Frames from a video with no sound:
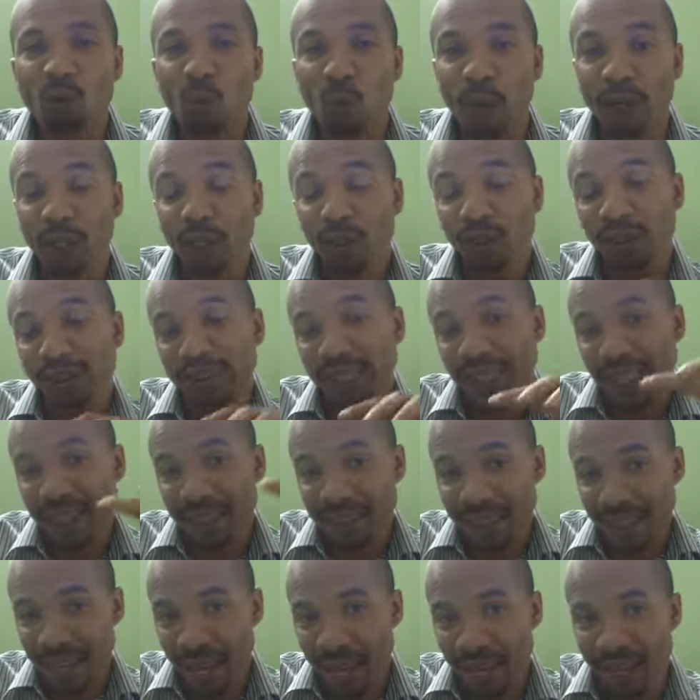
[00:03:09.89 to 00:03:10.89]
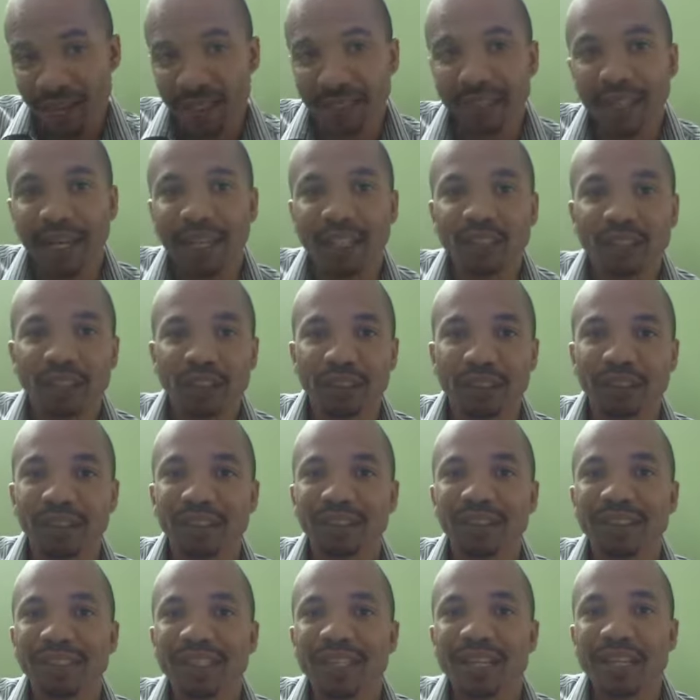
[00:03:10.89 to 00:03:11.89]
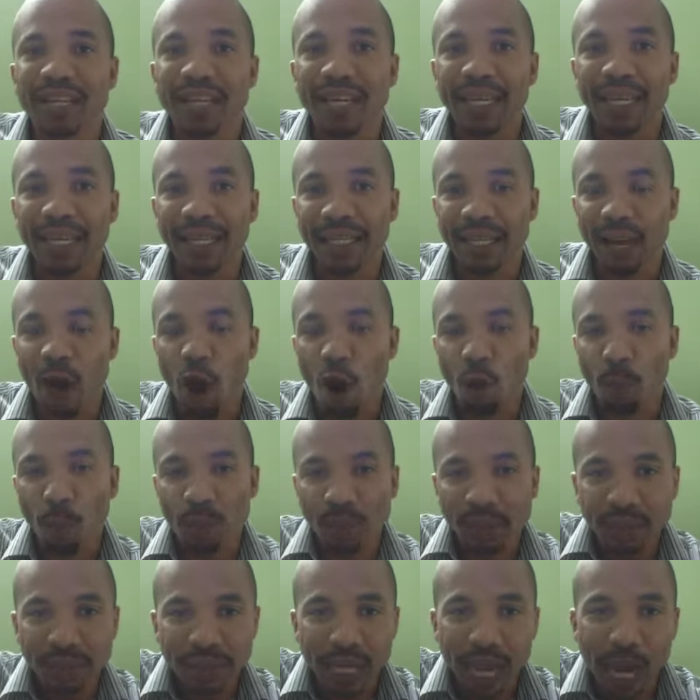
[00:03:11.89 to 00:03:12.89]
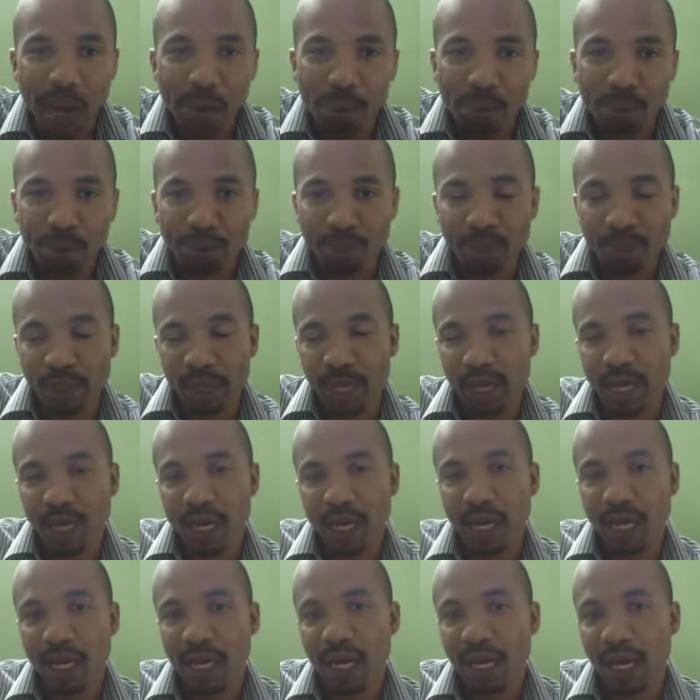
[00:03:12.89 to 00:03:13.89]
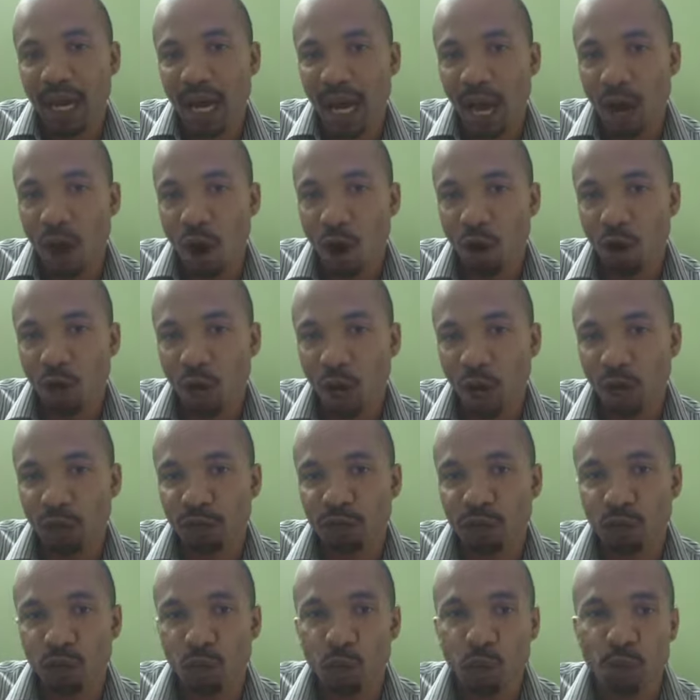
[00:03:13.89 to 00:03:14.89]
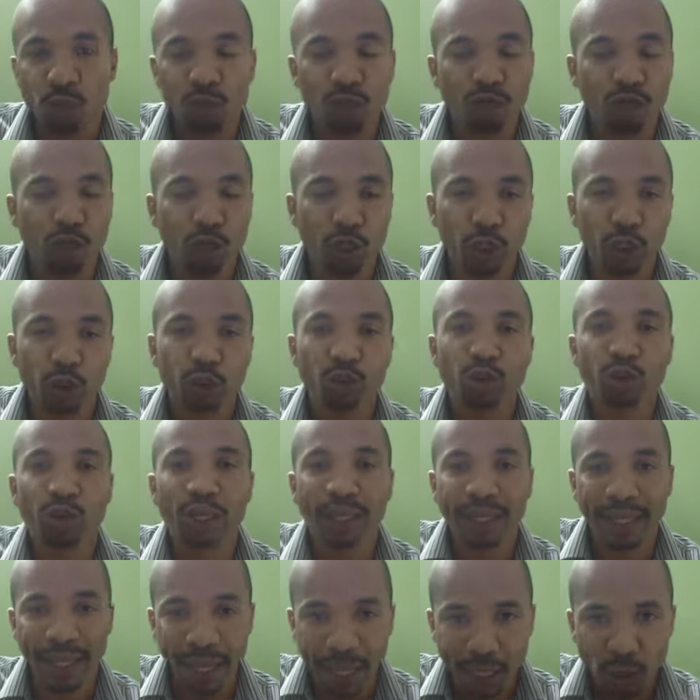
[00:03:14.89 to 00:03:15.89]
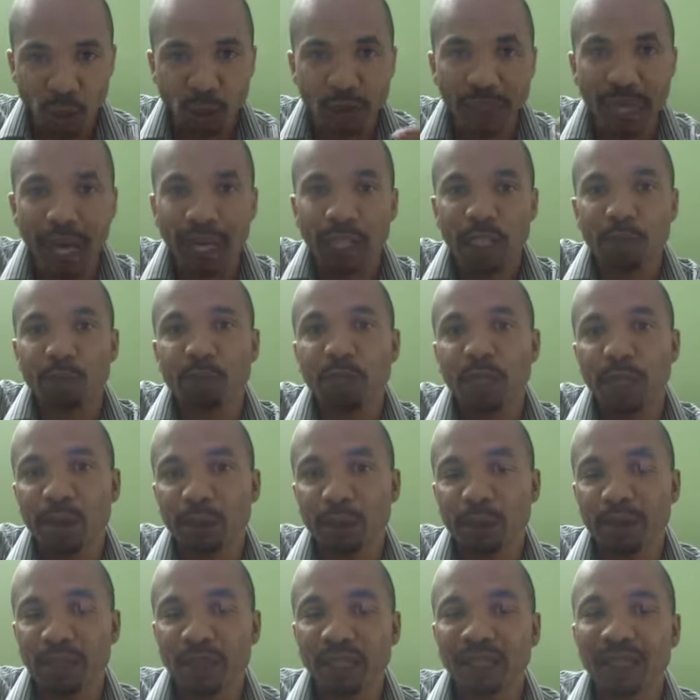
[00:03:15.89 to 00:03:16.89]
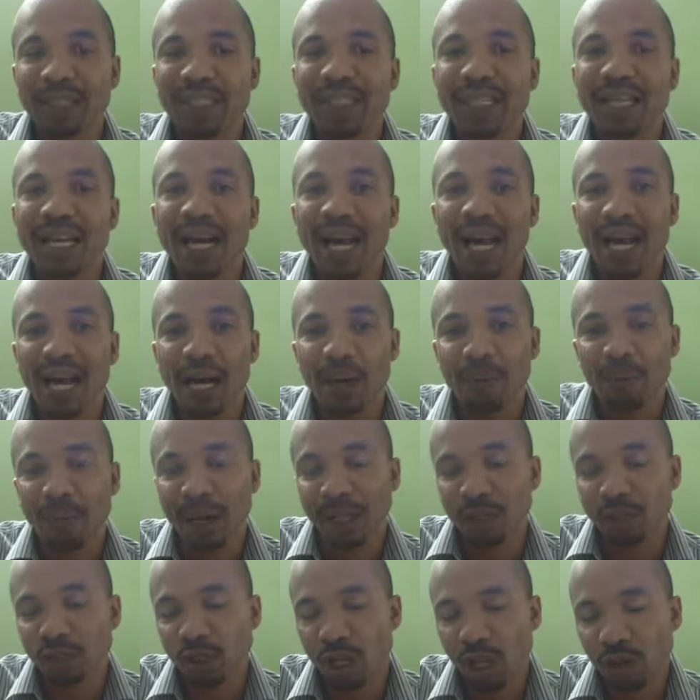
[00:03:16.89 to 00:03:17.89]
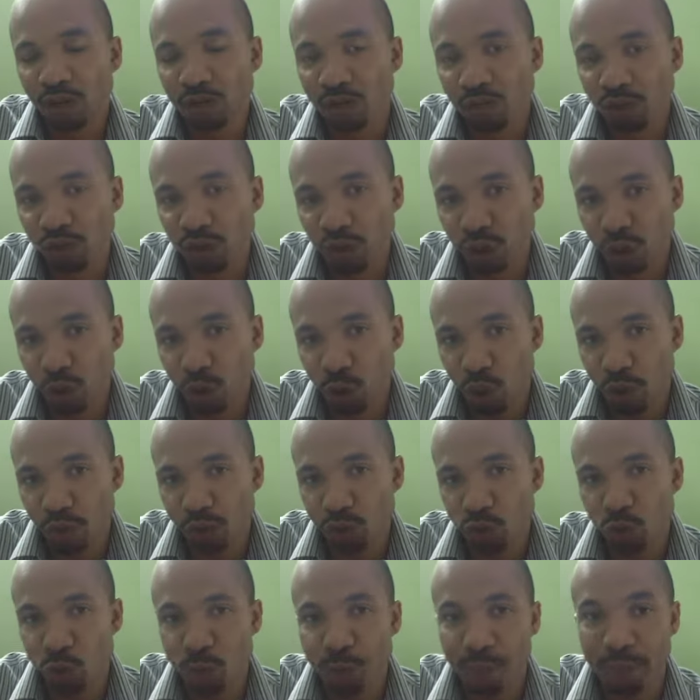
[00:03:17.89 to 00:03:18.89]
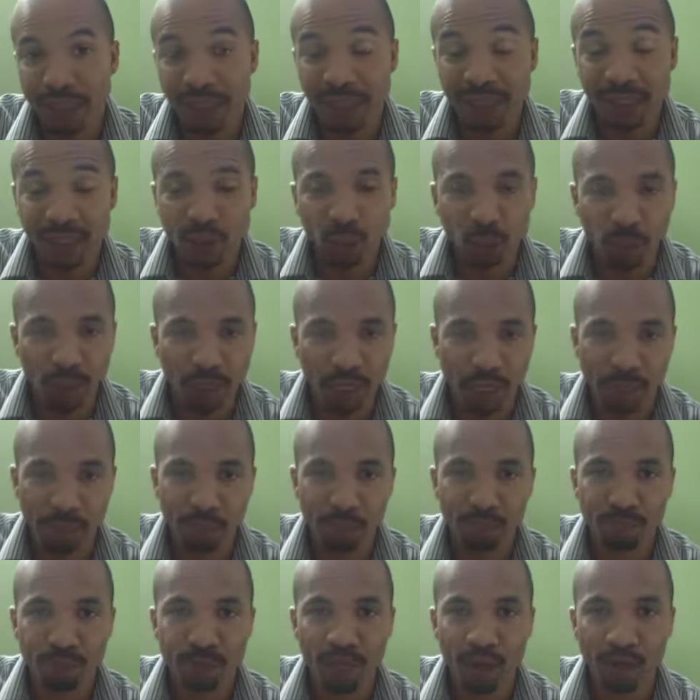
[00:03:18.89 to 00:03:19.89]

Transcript: when you see their connections, it opens up a whole lot of room for you to connect with other people and sort of do business with them.